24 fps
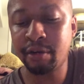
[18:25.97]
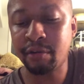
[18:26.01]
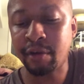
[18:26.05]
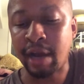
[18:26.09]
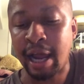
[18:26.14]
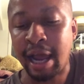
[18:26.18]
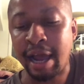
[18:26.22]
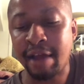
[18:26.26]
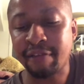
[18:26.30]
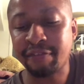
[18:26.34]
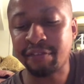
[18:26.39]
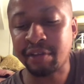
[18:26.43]

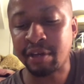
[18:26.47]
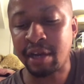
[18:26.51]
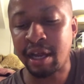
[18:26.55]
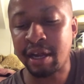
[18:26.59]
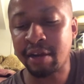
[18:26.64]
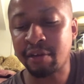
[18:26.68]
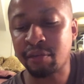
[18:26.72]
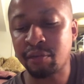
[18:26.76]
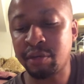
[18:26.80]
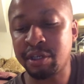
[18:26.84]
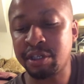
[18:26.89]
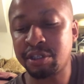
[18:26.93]
craft, and
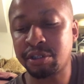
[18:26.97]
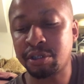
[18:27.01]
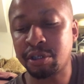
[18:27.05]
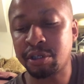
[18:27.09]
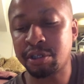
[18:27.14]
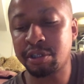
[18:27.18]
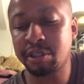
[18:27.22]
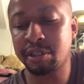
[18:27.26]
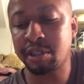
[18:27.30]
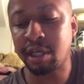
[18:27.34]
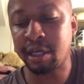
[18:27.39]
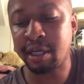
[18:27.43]

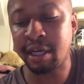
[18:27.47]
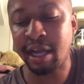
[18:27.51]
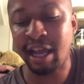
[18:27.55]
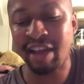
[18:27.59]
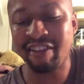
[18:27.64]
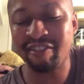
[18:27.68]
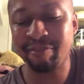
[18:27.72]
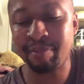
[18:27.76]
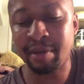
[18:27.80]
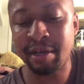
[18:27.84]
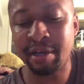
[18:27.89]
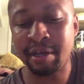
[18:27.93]
research study
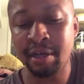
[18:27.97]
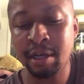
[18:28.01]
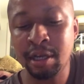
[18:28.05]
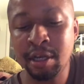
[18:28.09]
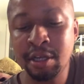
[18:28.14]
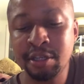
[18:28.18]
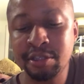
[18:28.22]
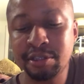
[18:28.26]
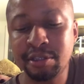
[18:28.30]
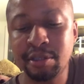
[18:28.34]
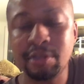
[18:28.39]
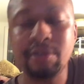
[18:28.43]
have been
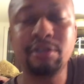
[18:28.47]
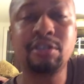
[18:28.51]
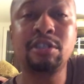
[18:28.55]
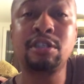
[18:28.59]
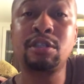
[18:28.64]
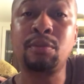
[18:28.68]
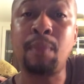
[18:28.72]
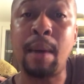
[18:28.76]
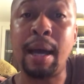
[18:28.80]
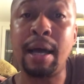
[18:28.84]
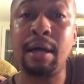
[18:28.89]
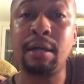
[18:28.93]
so
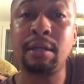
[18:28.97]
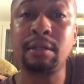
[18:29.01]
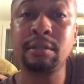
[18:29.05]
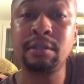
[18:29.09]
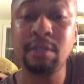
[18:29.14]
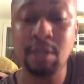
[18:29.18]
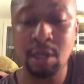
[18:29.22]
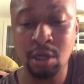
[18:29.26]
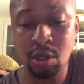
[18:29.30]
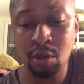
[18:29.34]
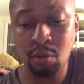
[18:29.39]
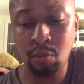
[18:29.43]
swelled